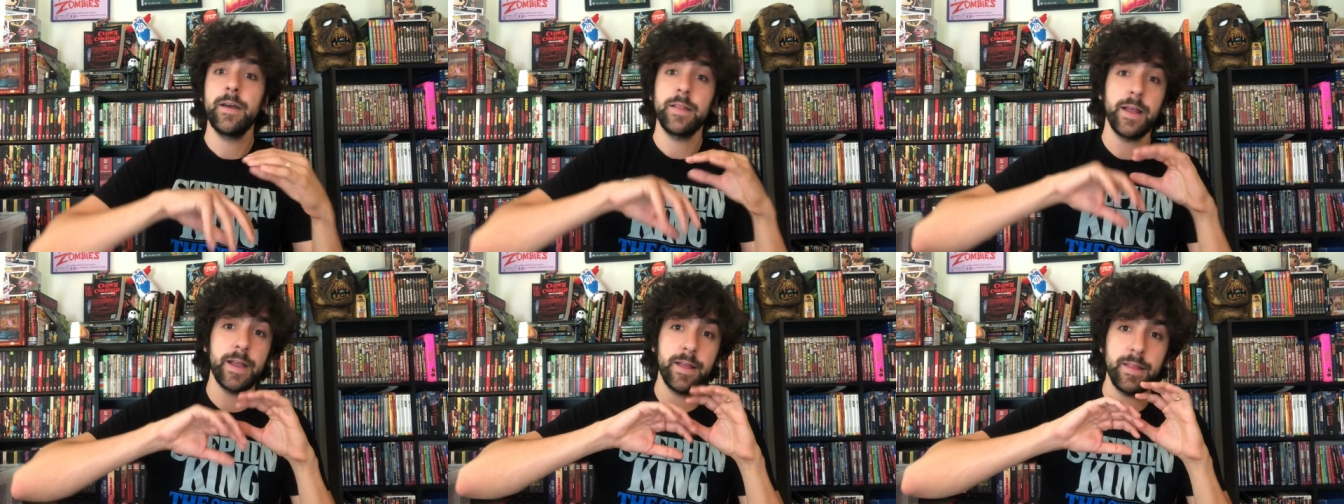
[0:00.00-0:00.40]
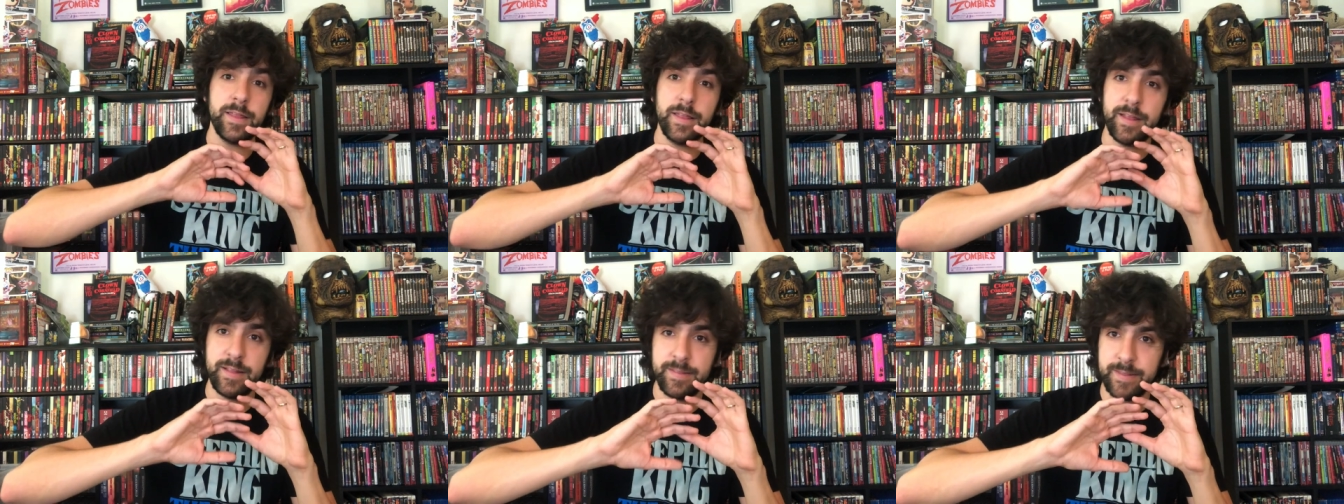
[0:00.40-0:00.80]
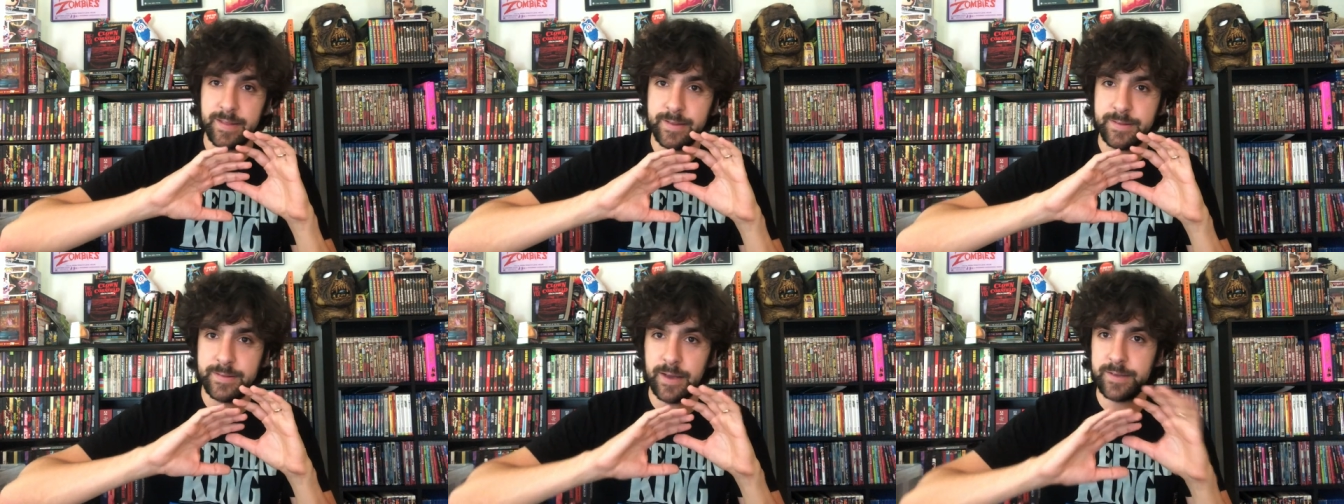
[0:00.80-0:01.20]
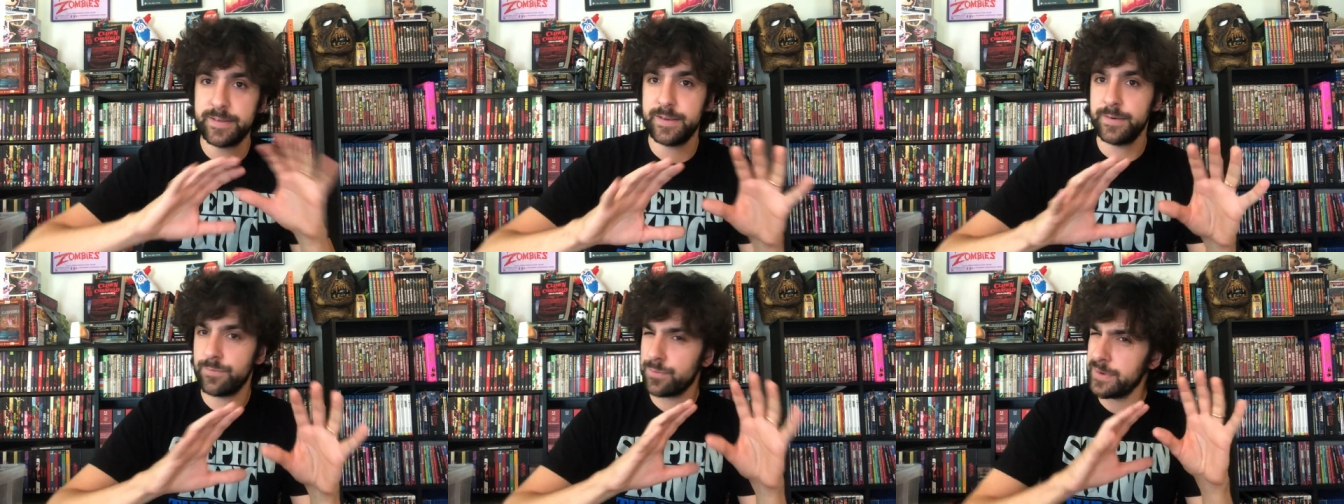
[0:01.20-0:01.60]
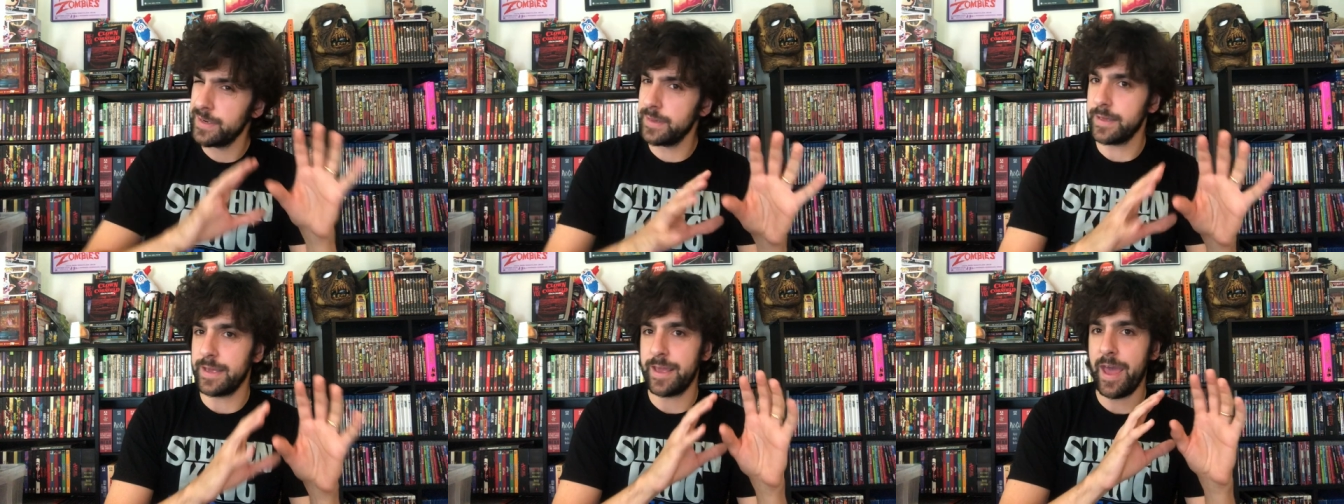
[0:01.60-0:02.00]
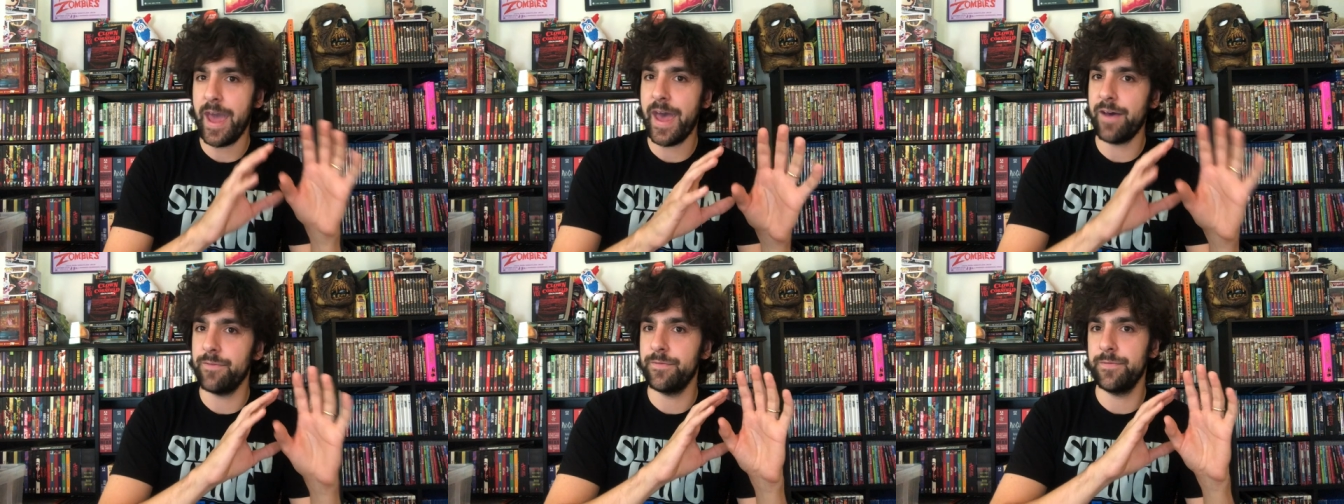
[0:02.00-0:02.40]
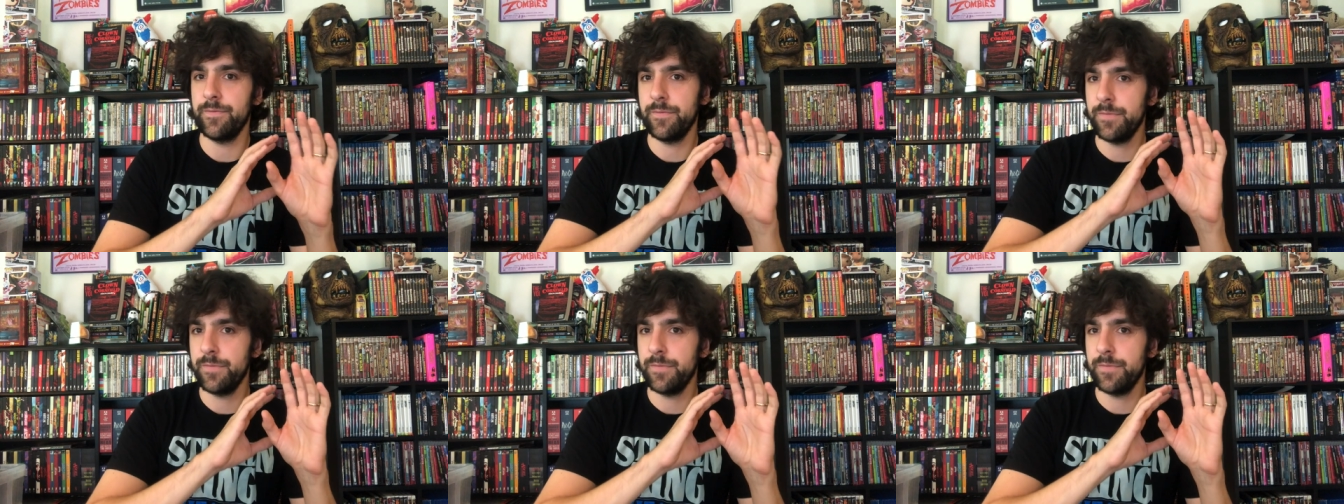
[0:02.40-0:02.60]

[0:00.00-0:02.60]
Like it it doesn't really have